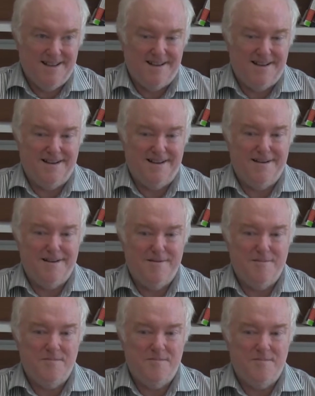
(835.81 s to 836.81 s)

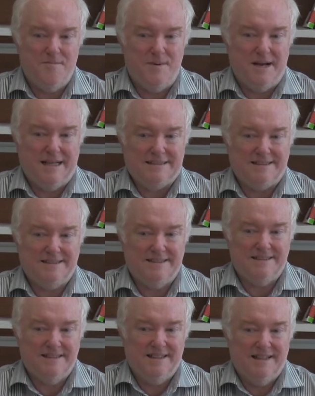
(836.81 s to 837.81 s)
But
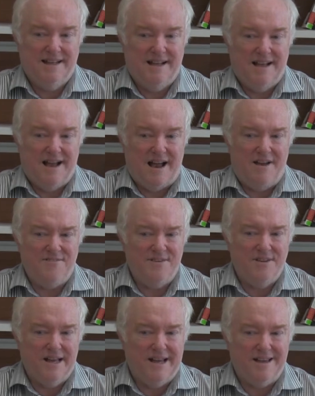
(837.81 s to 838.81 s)
I
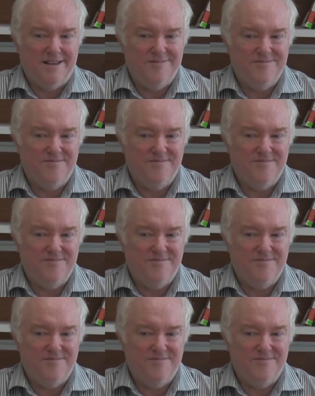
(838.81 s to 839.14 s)
feel like,